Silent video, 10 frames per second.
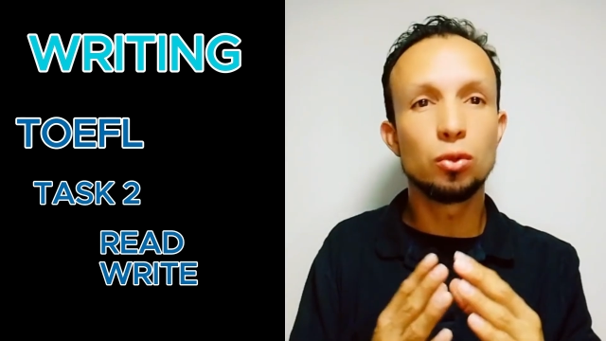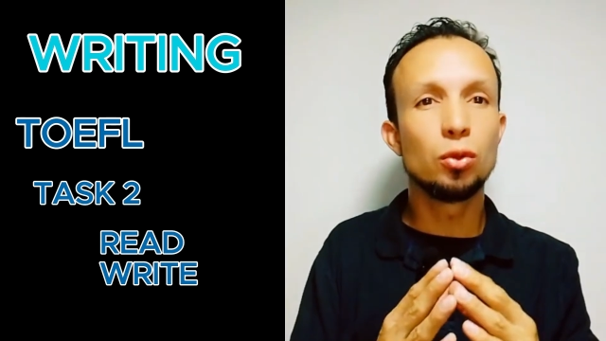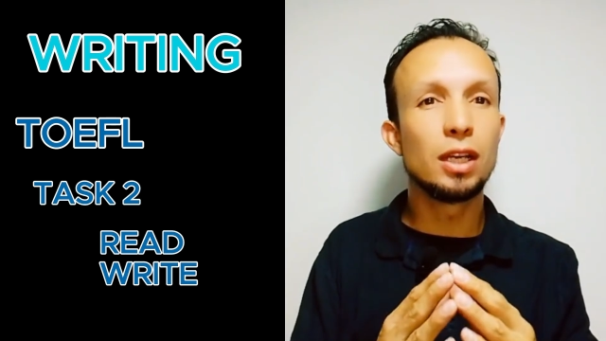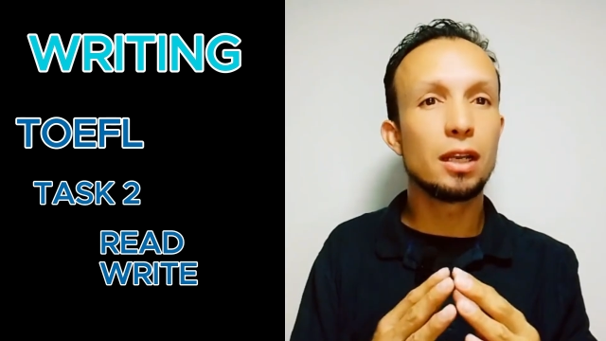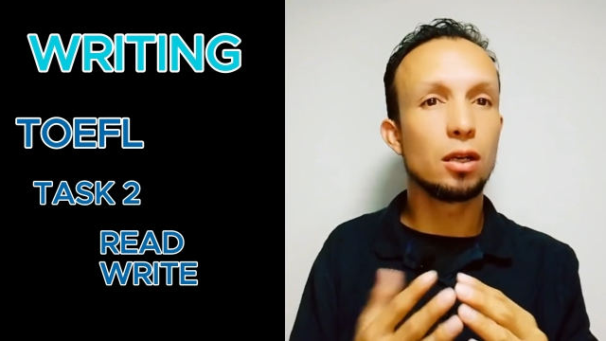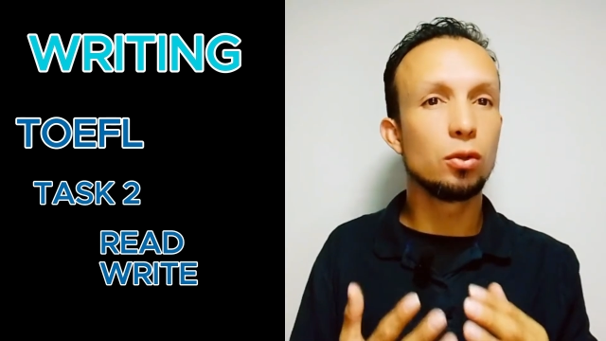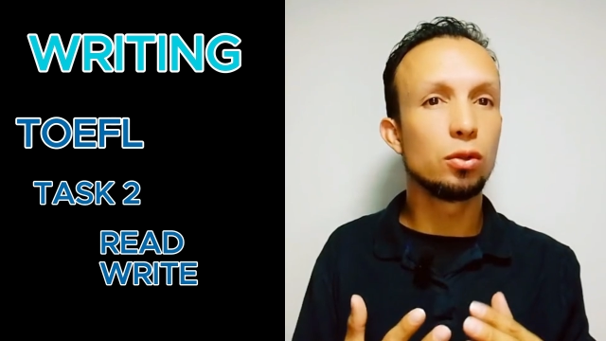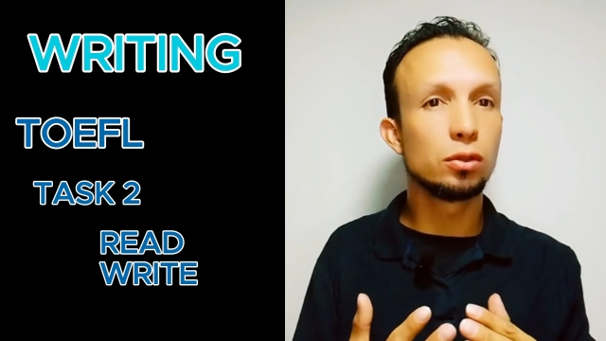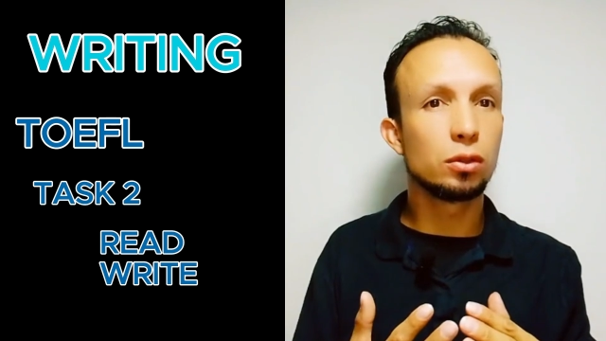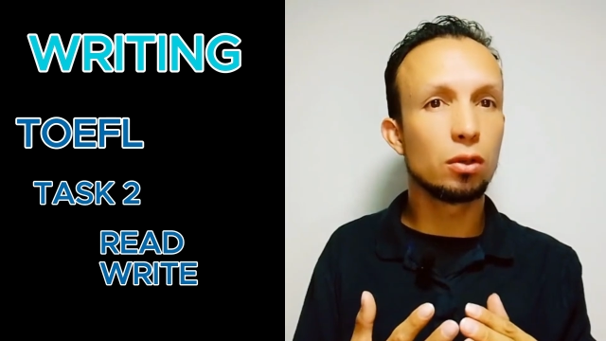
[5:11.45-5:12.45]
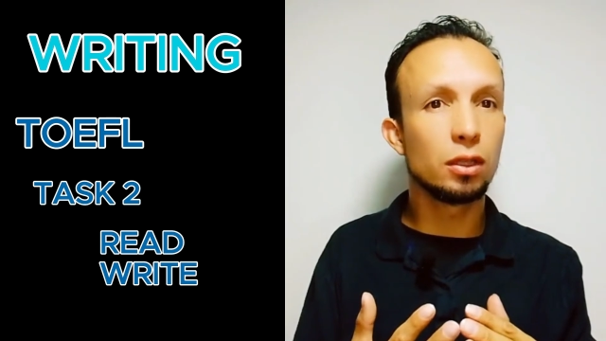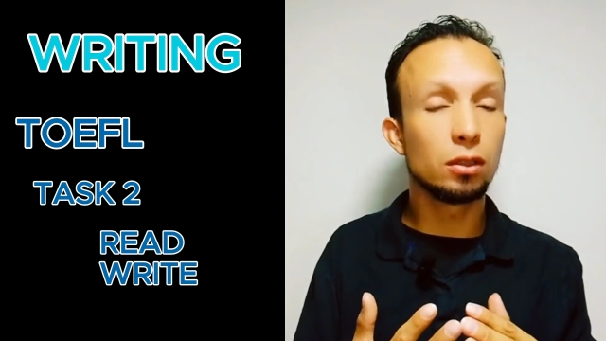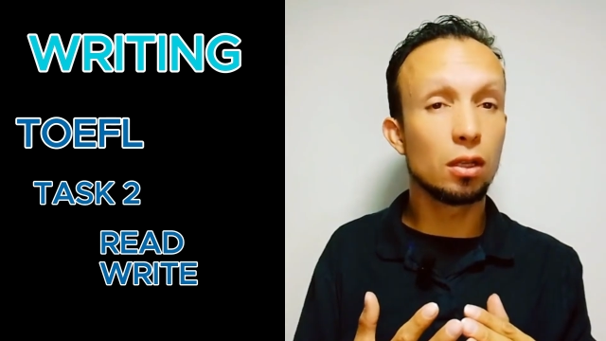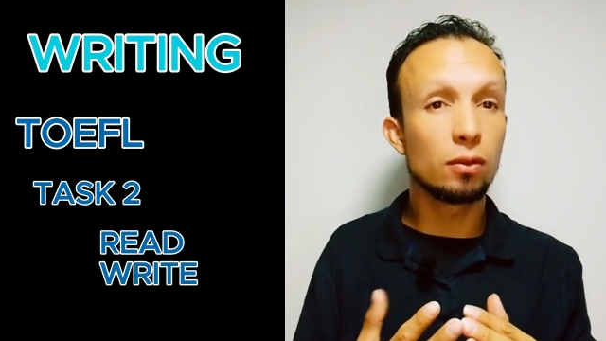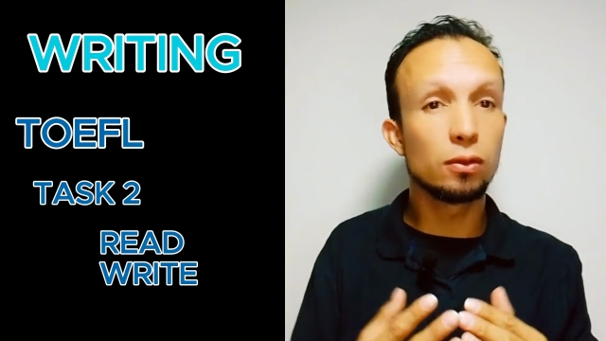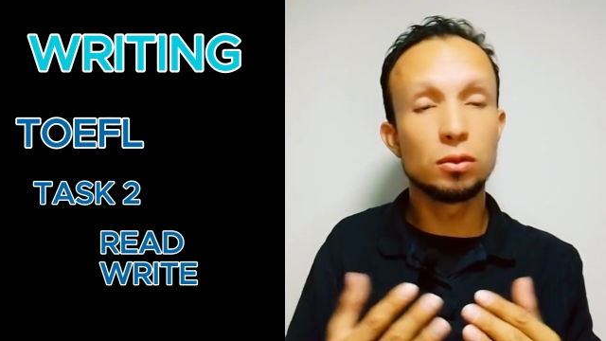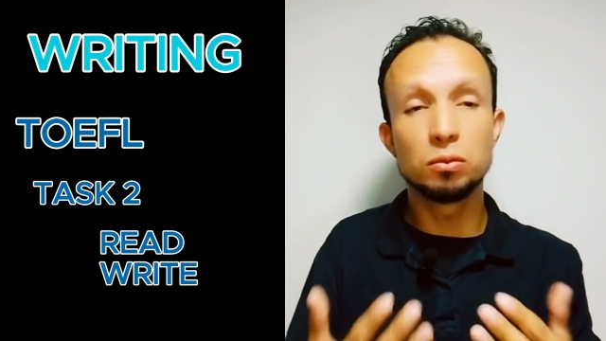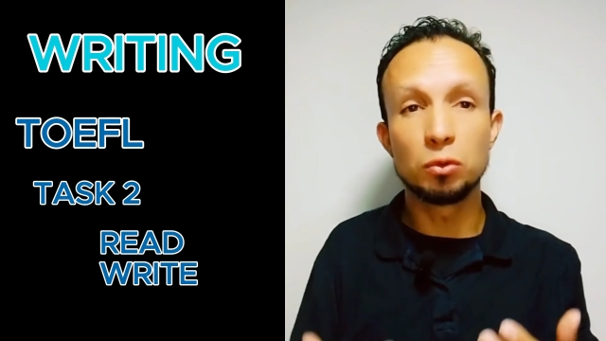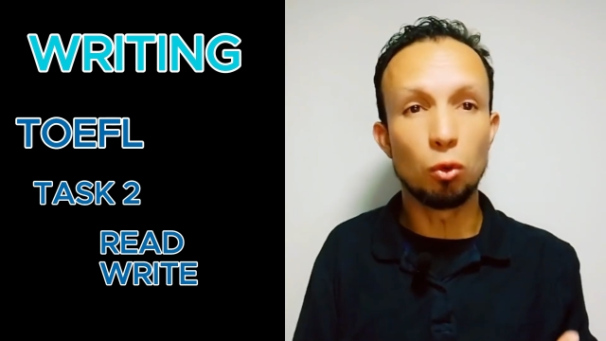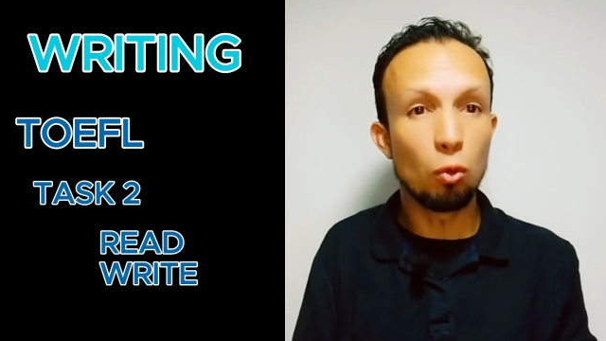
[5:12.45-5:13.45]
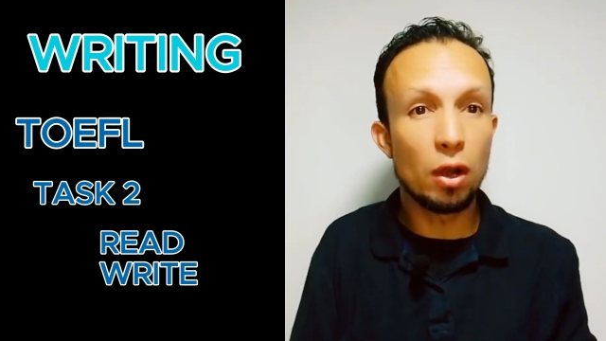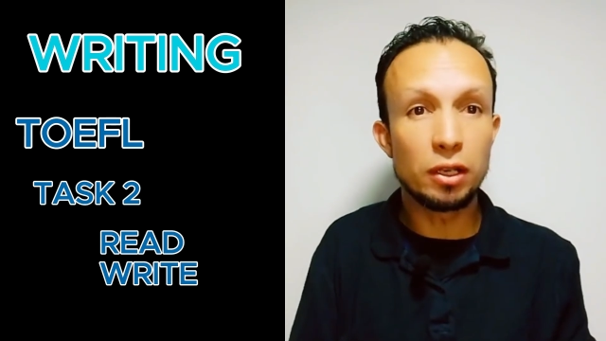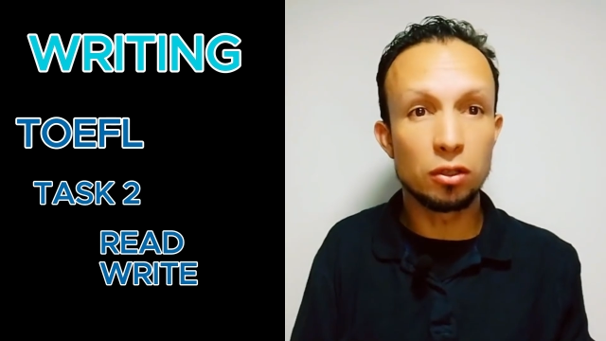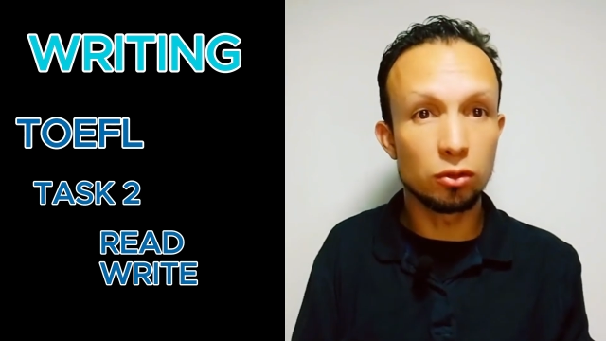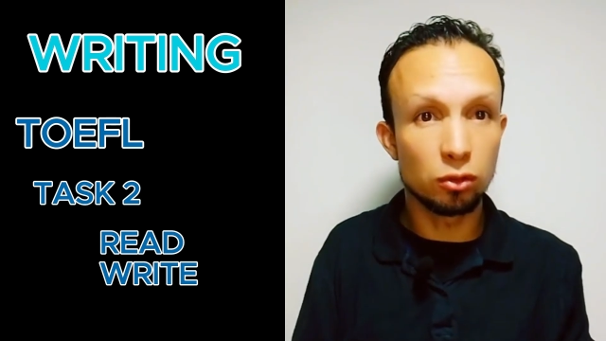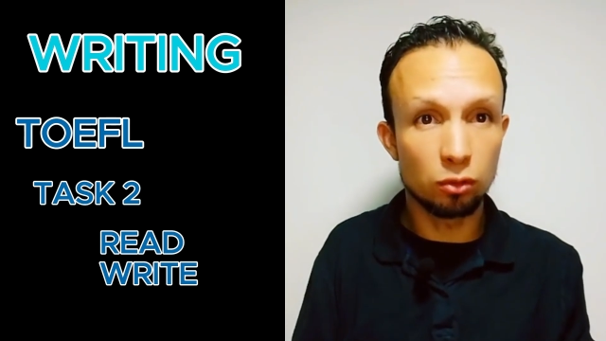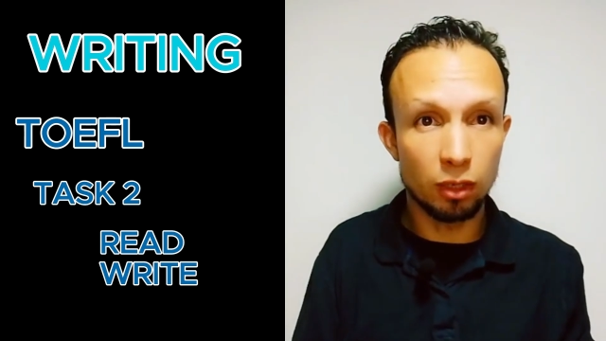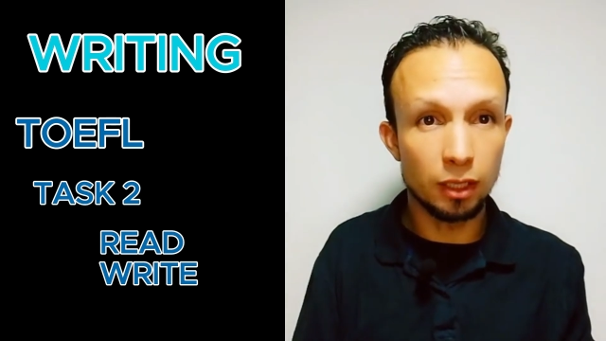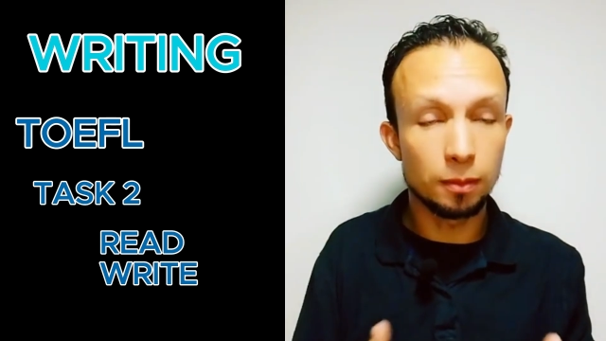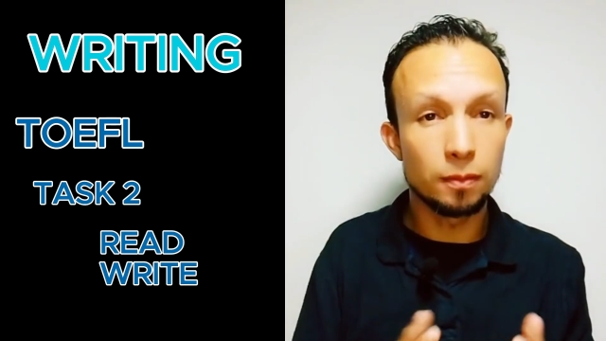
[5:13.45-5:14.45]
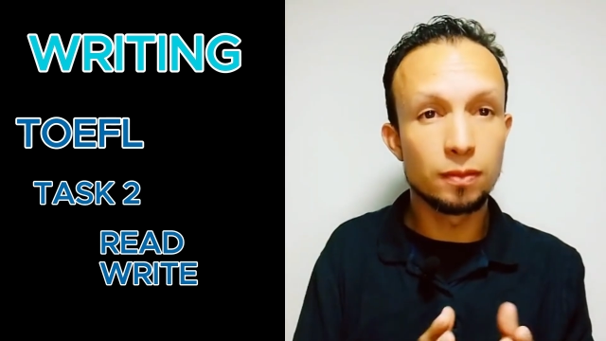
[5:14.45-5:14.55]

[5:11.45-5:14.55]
to get a good score in TOEFL, why not to try?